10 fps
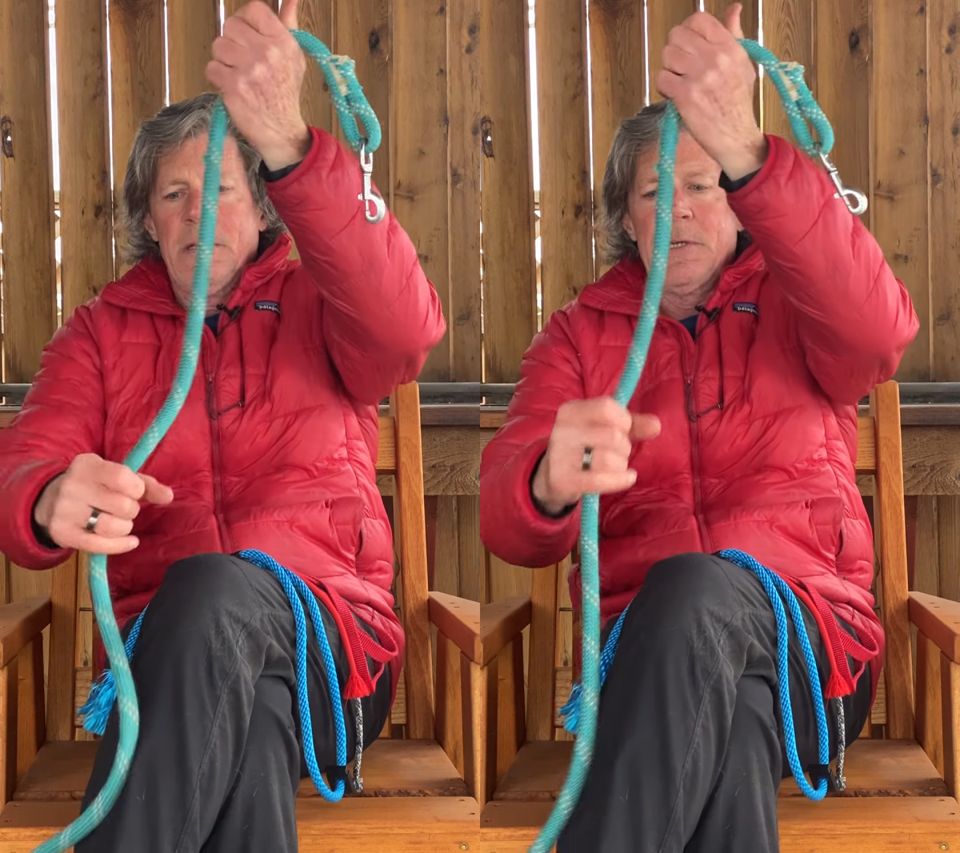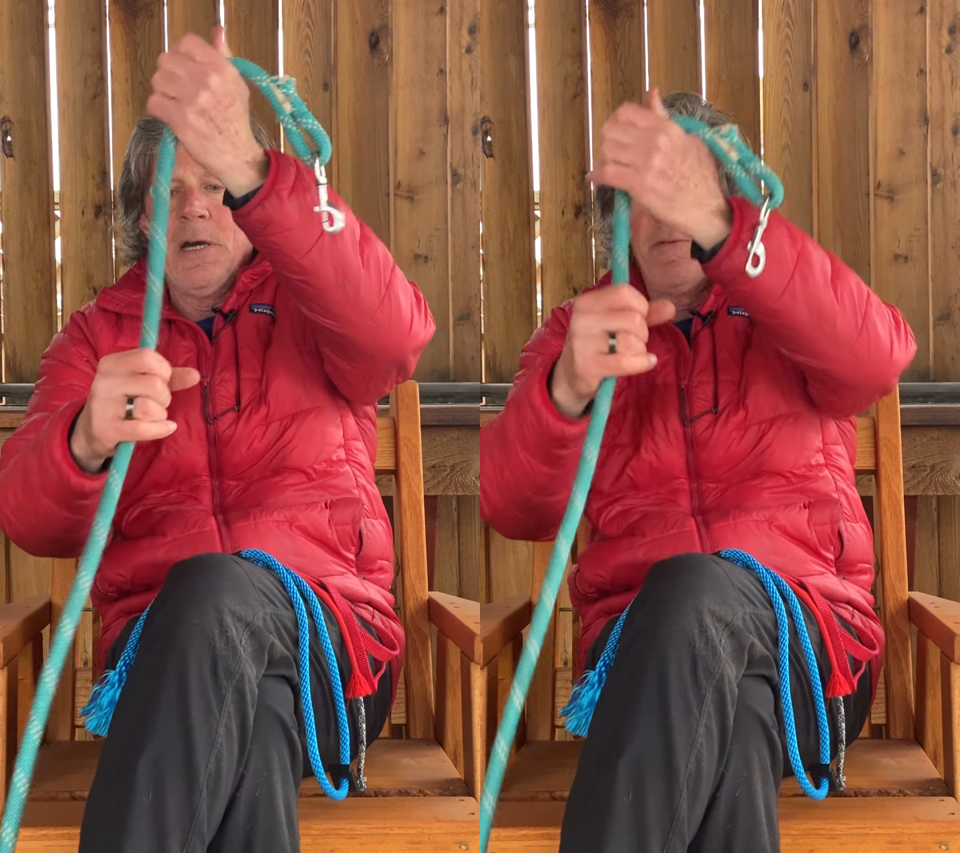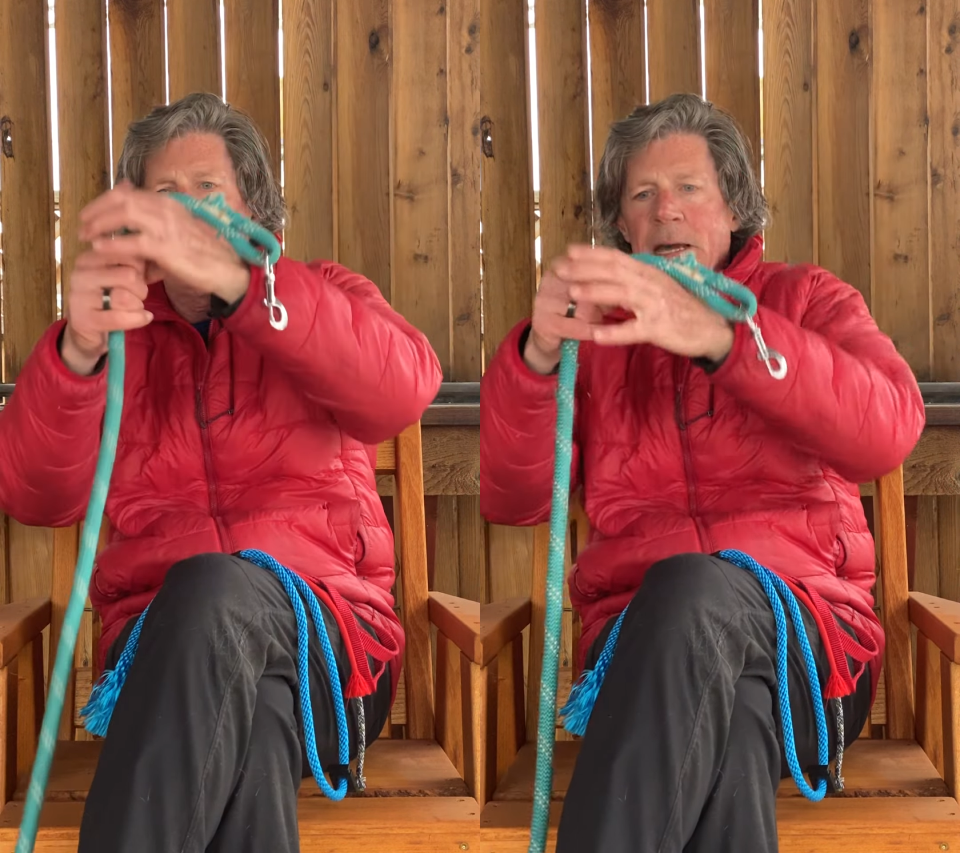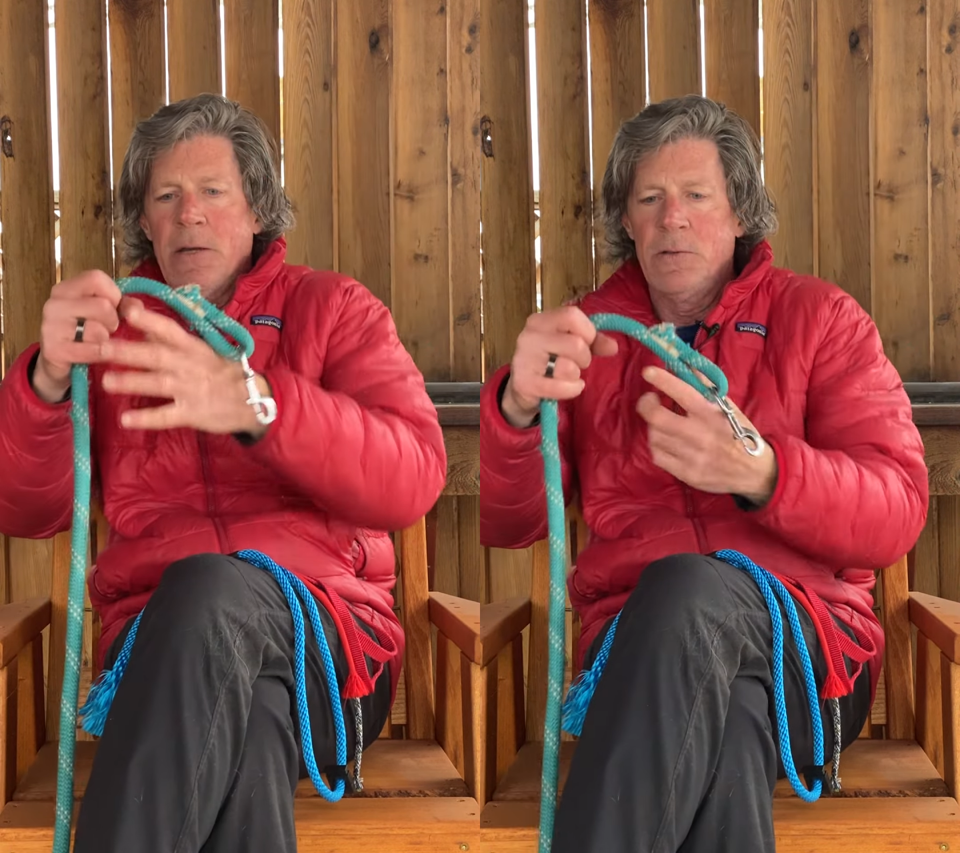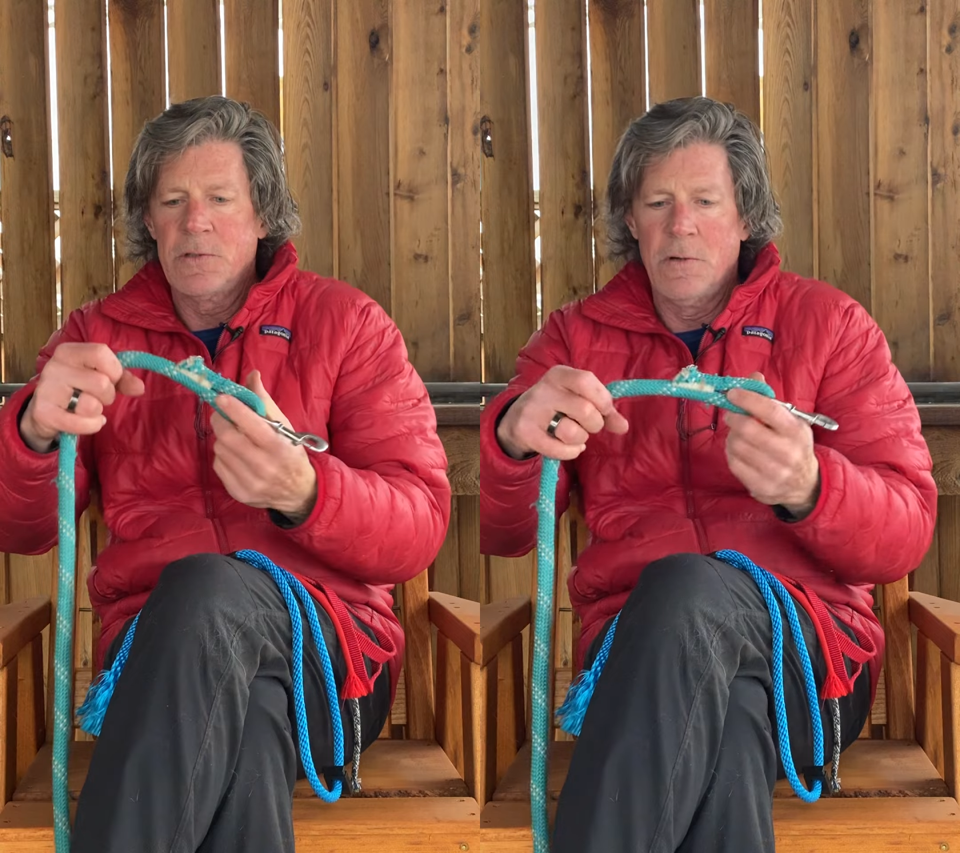cover that
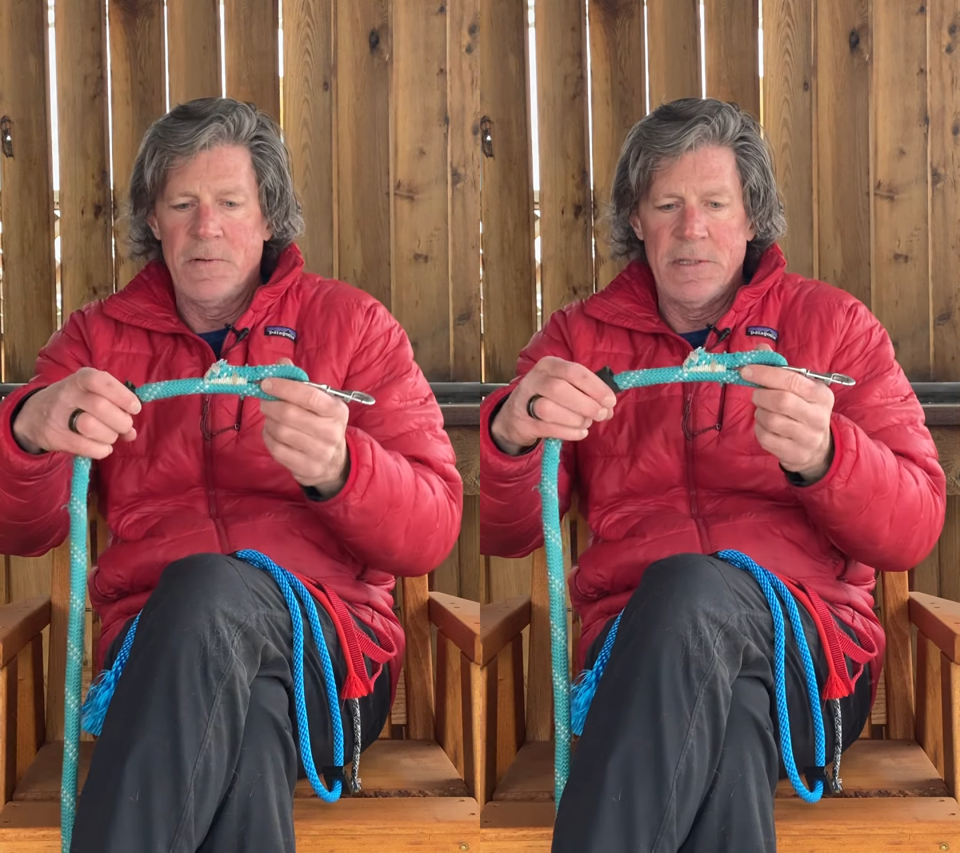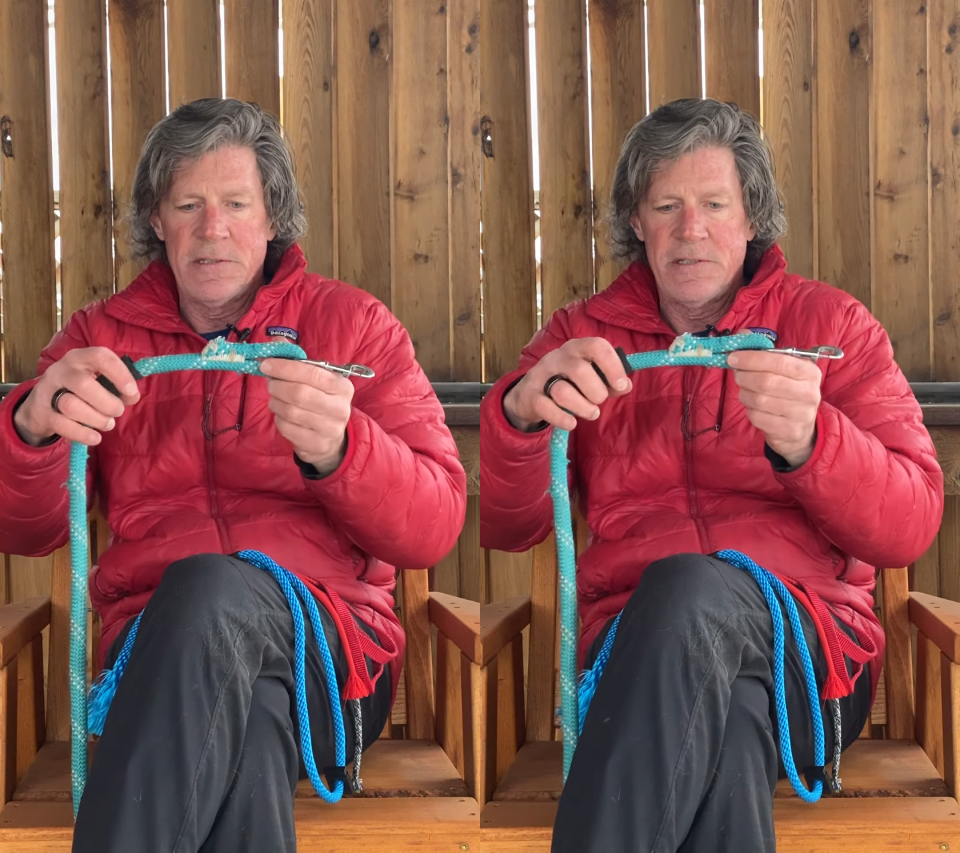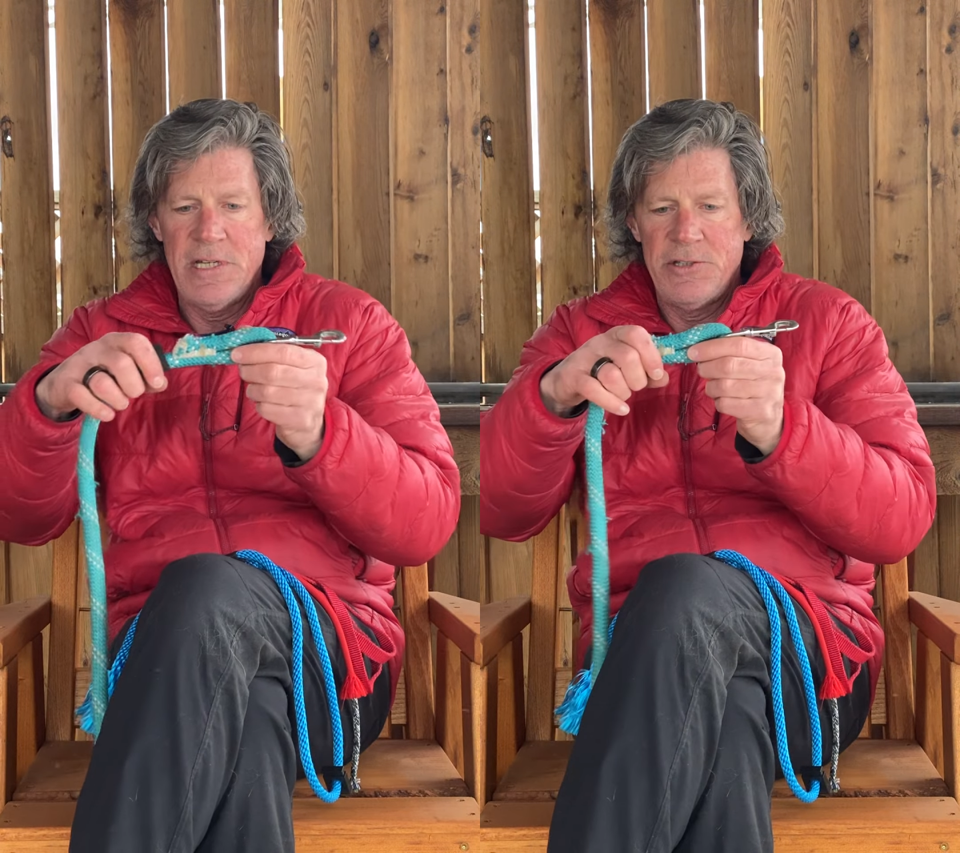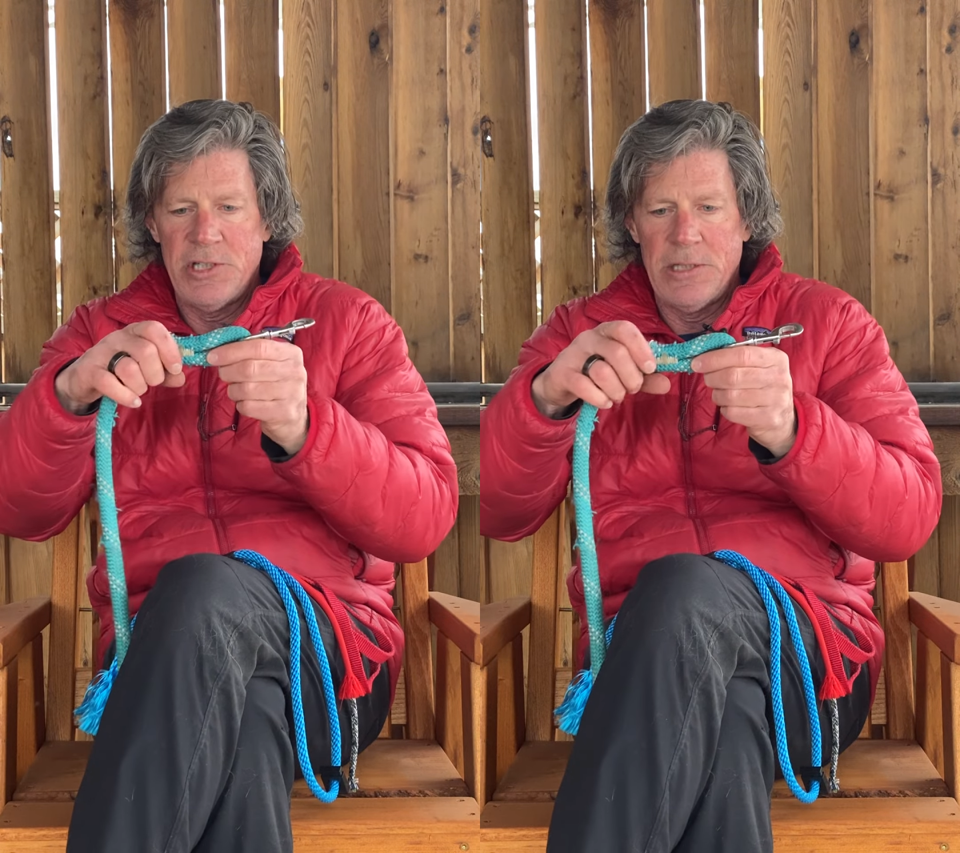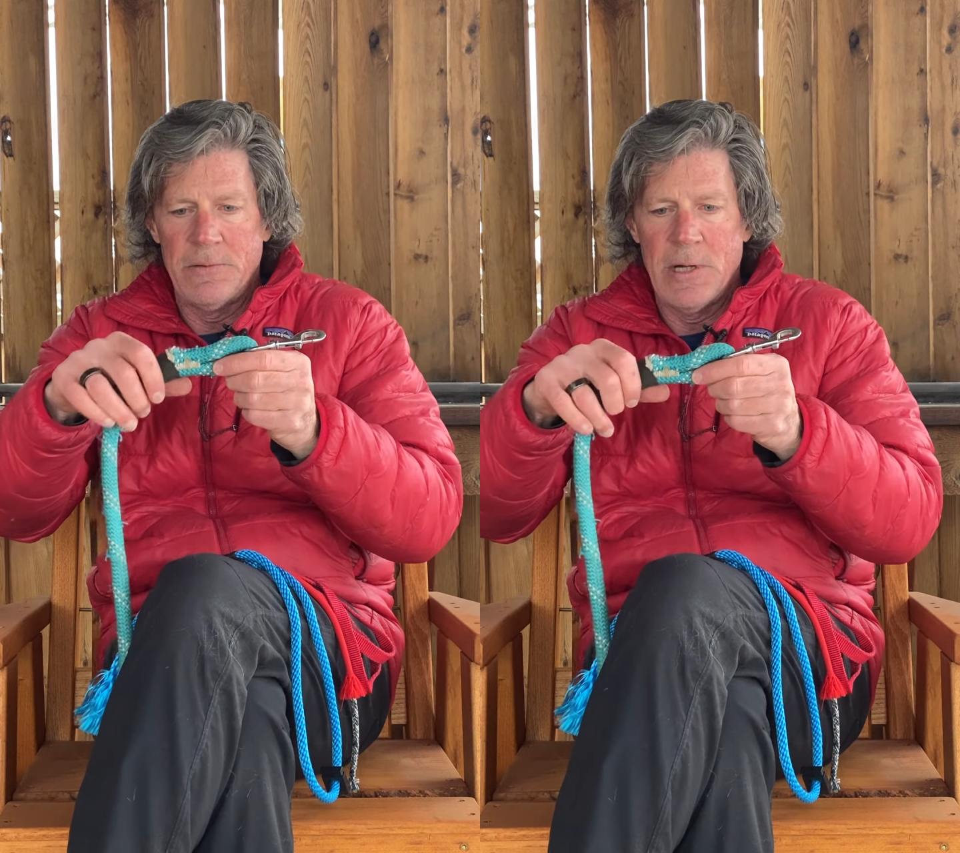goes over the
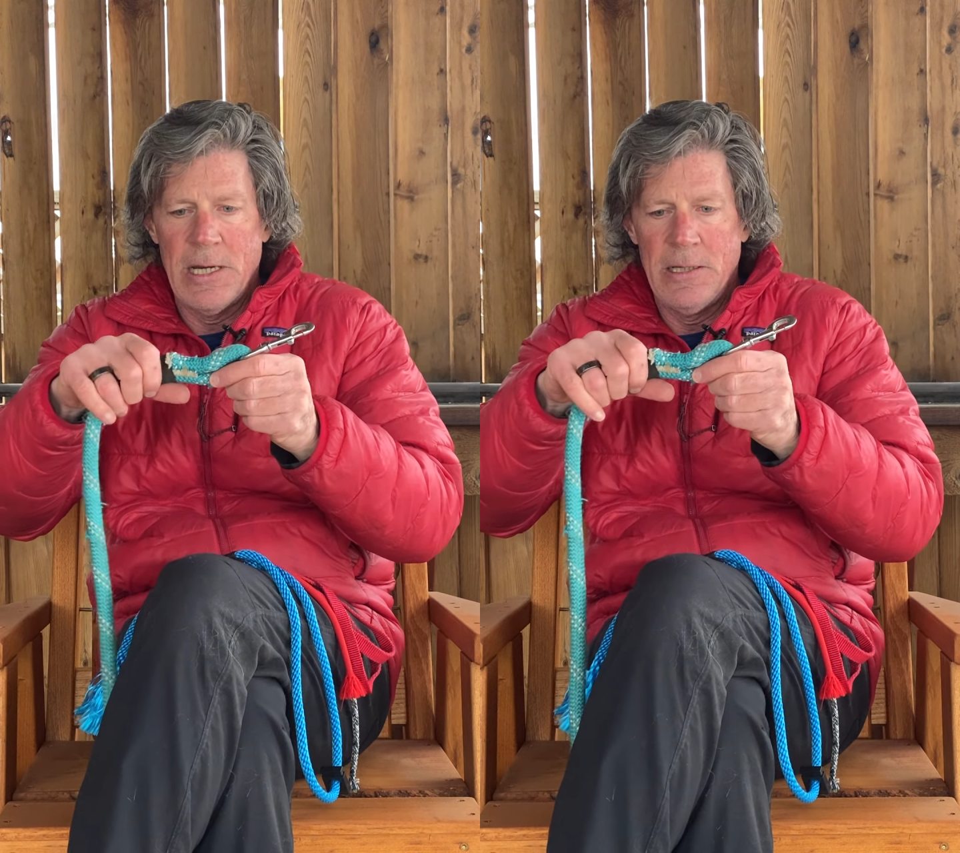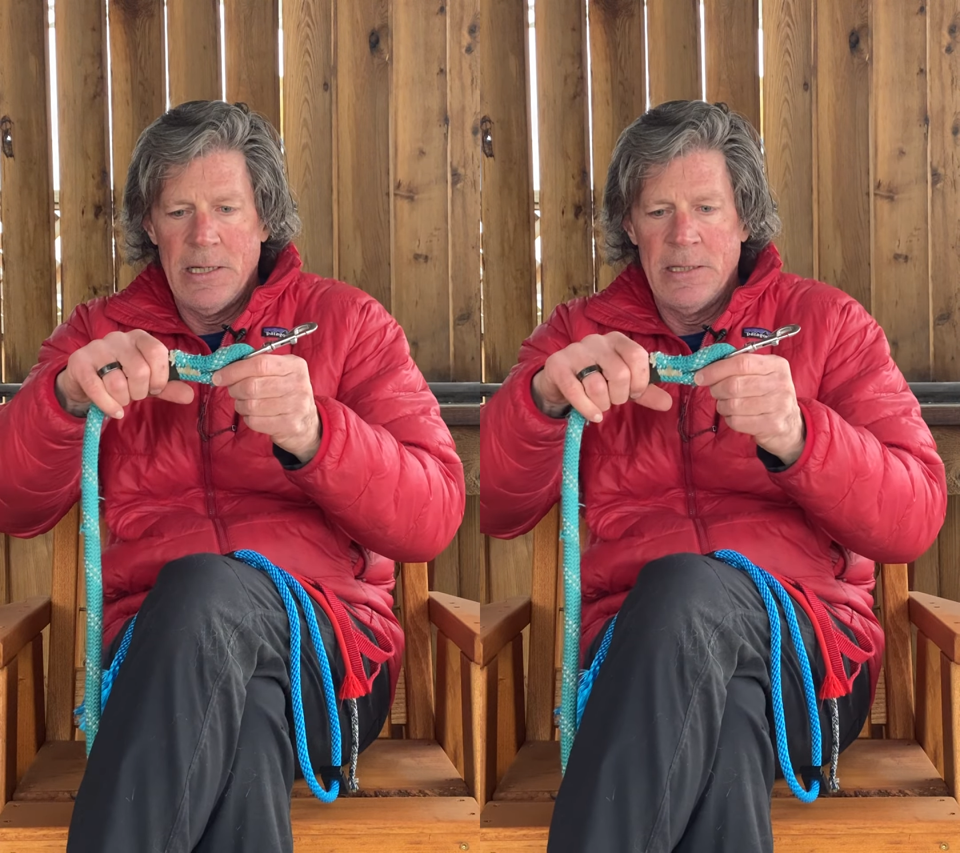stitching, right?